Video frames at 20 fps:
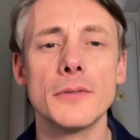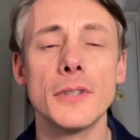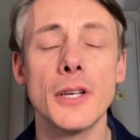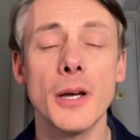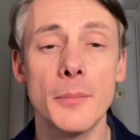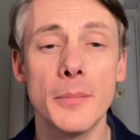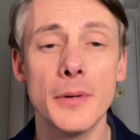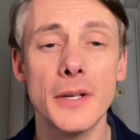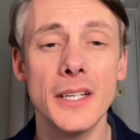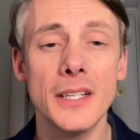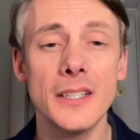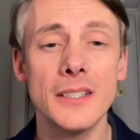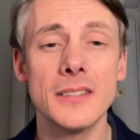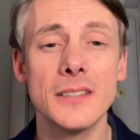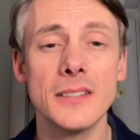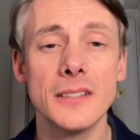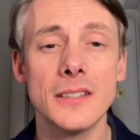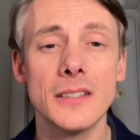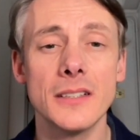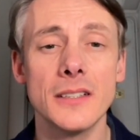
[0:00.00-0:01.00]

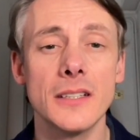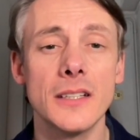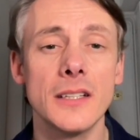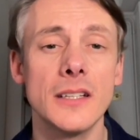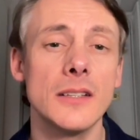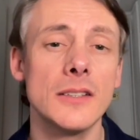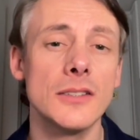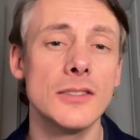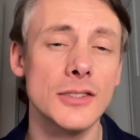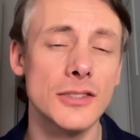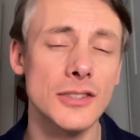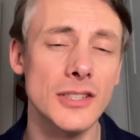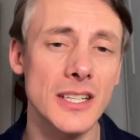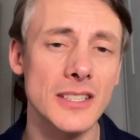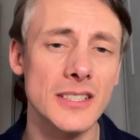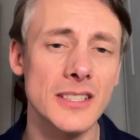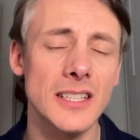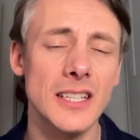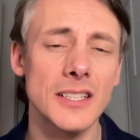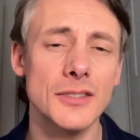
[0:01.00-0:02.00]
companies, such
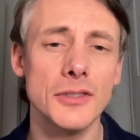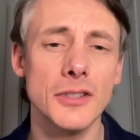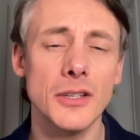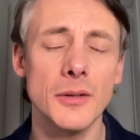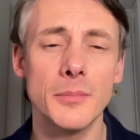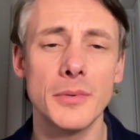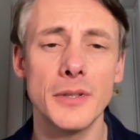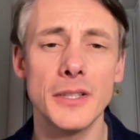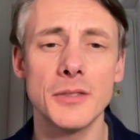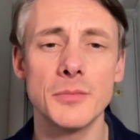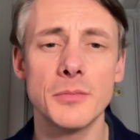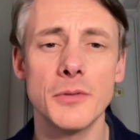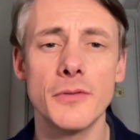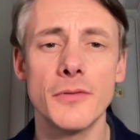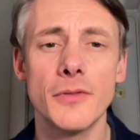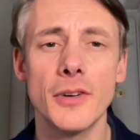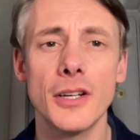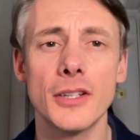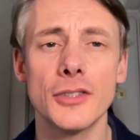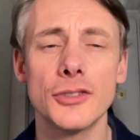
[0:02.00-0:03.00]
gas and electric companies,
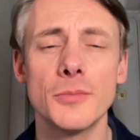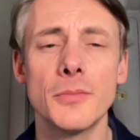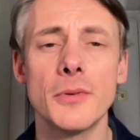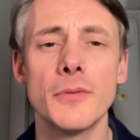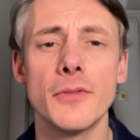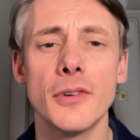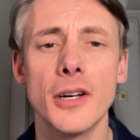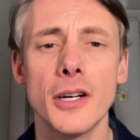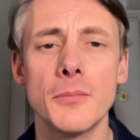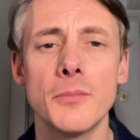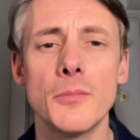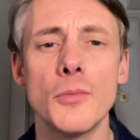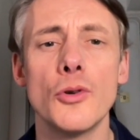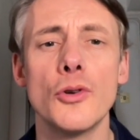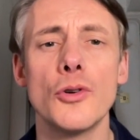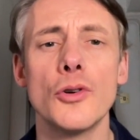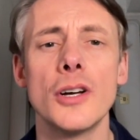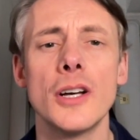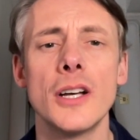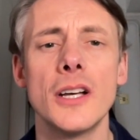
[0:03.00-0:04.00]
should provide
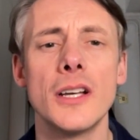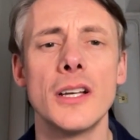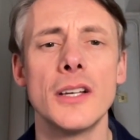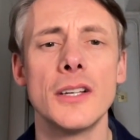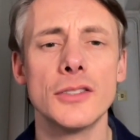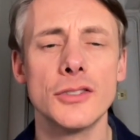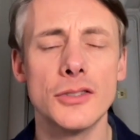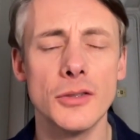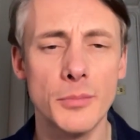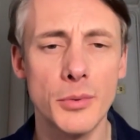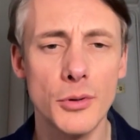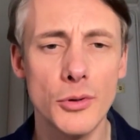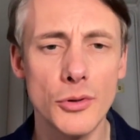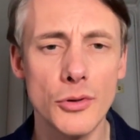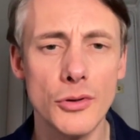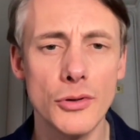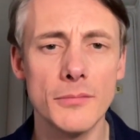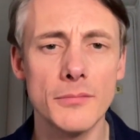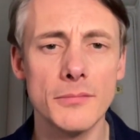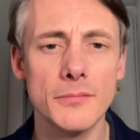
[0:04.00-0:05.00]
more
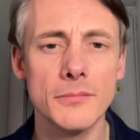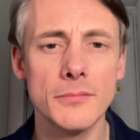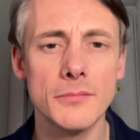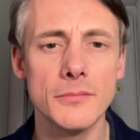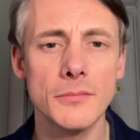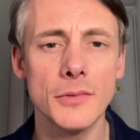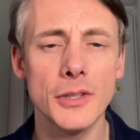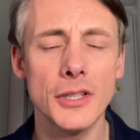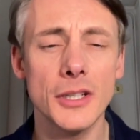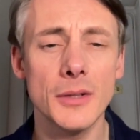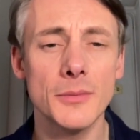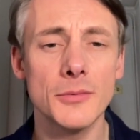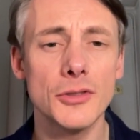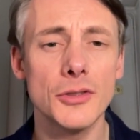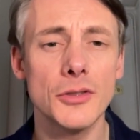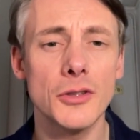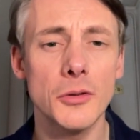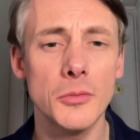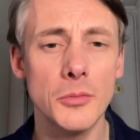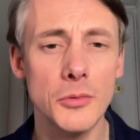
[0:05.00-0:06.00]
support when it comes
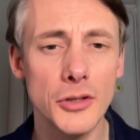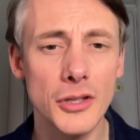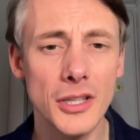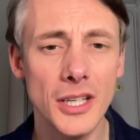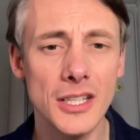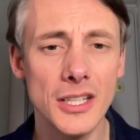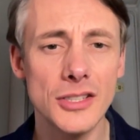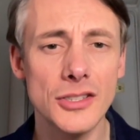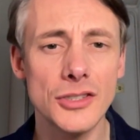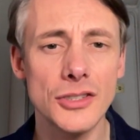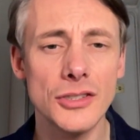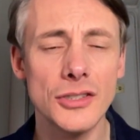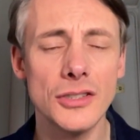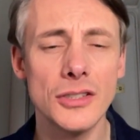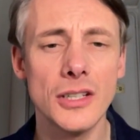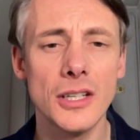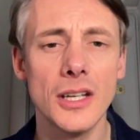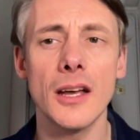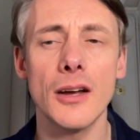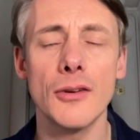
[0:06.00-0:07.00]
to communication
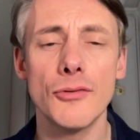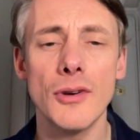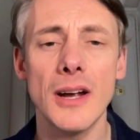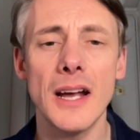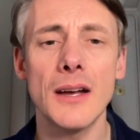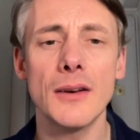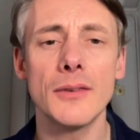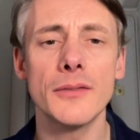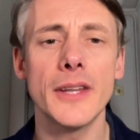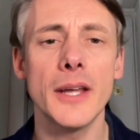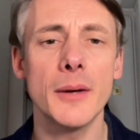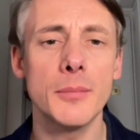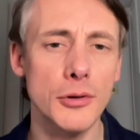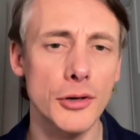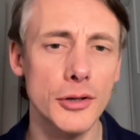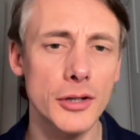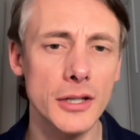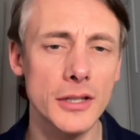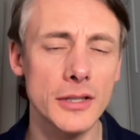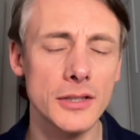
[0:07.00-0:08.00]
around their
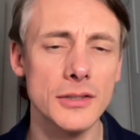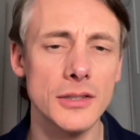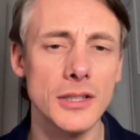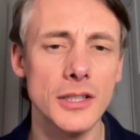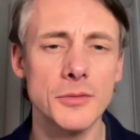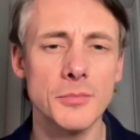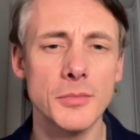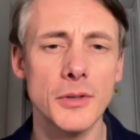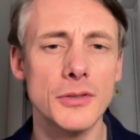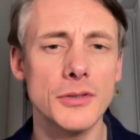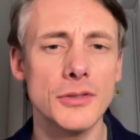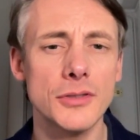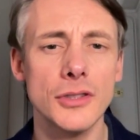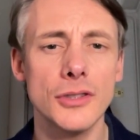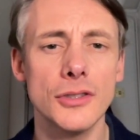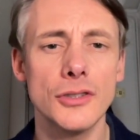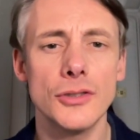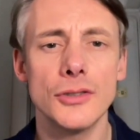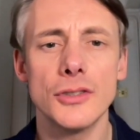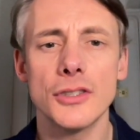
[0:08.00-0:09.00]
products, as opposed to
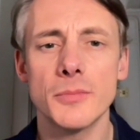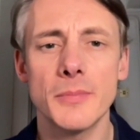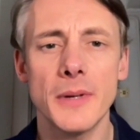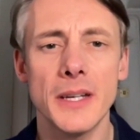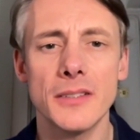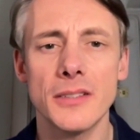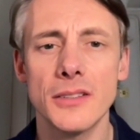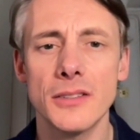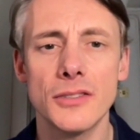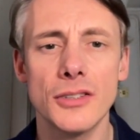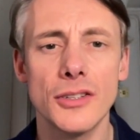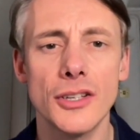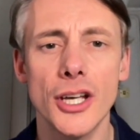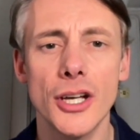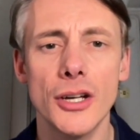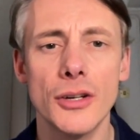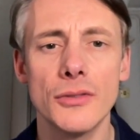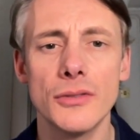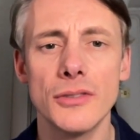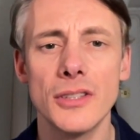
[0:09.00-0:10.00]
you expecting to
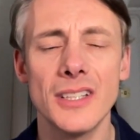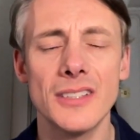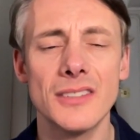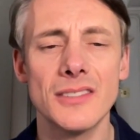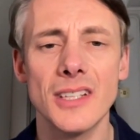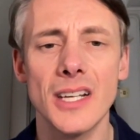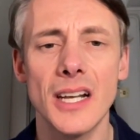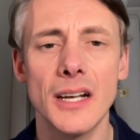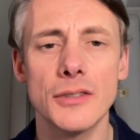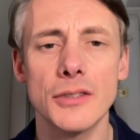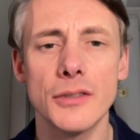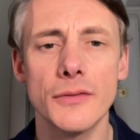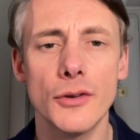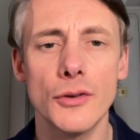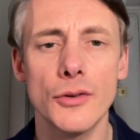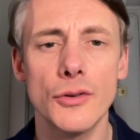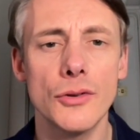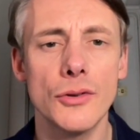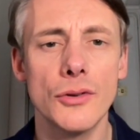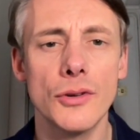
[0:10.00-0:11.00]
know the ins and outs of it
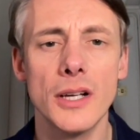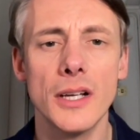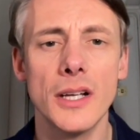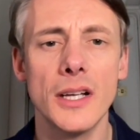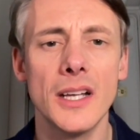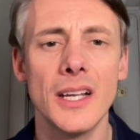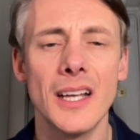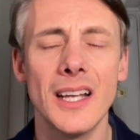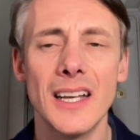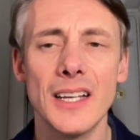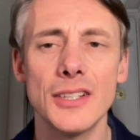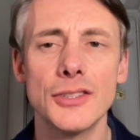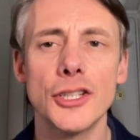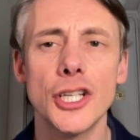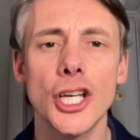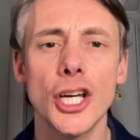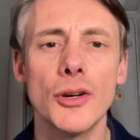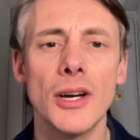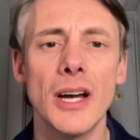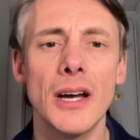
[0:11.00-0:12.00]
all. Unless you
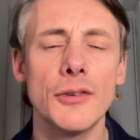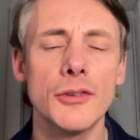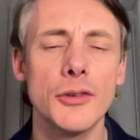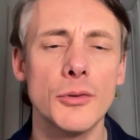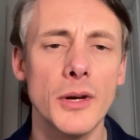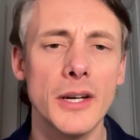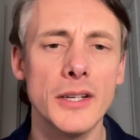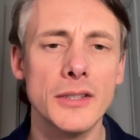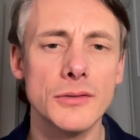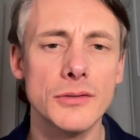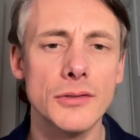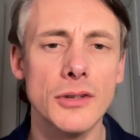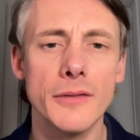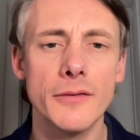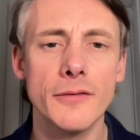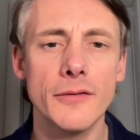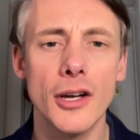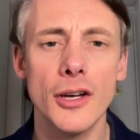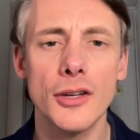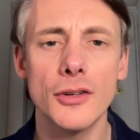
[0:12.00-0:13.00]
go out your way to try
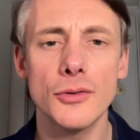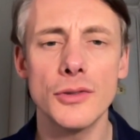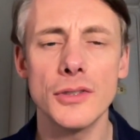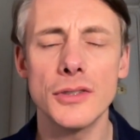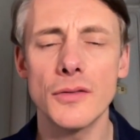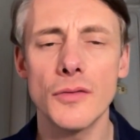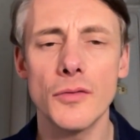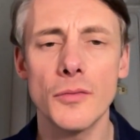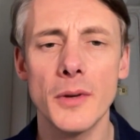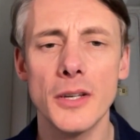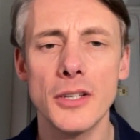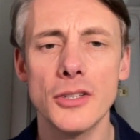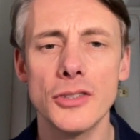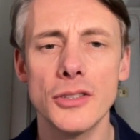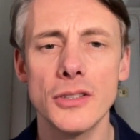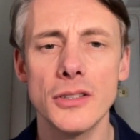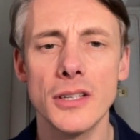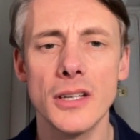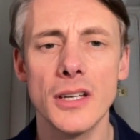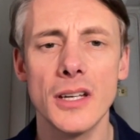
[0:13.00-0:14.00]
and find all this
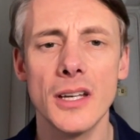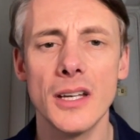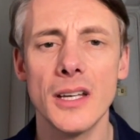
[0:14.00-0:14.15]
information,